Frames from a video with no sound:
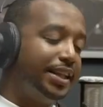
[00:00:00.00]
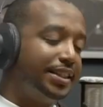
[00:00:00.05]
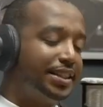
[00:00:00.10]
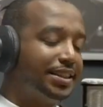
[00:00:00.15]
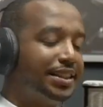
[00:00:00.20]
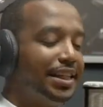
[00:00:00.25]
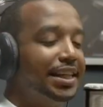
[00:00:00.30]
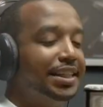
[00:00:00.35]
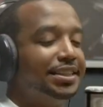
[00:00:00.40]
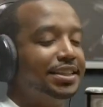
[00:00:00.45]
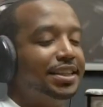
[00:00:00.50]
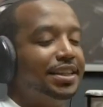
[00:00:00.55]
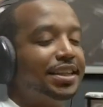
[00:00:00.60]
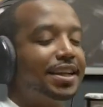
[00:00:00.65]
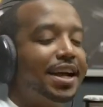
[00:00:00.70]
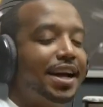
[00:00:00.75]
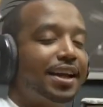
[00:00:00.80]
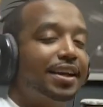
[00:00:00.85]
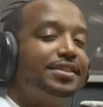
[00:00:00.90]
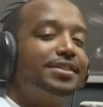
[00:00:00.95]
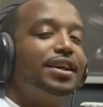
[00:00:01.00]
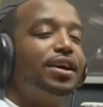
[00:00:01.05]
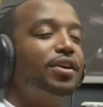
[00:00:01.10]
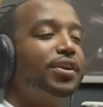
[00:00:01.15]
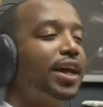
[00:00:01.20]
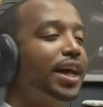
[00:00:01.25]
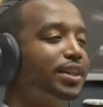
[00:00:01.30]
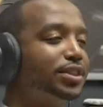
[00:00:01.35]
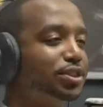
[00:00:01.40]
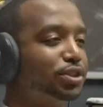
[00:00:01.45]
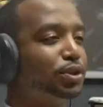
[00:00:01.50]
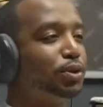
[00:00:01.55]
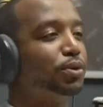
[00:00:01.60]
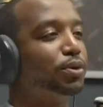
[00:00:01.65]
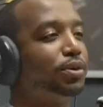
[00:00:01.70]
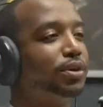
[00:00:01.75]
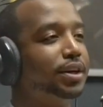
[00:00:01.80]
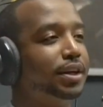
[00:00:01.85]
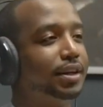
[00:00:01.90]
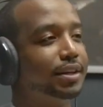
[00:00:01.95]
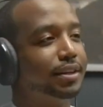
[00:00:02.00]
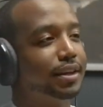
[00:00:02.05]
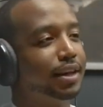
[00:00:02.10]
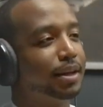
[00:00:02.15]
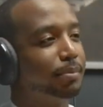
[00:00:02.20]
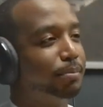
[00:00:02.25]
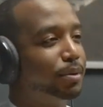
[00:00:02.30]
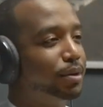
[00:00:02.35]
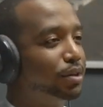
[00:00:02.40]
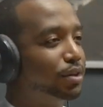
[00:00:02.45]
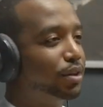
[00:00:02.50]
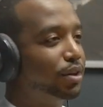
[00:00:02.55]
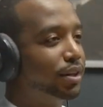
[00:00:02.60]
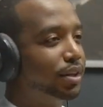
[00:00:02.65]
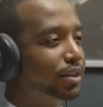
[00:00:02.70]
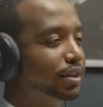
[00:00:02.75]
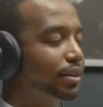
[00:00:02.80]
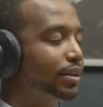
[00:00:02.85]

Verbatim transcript: it's just easy to kind of tell that story and yeah. like build on it.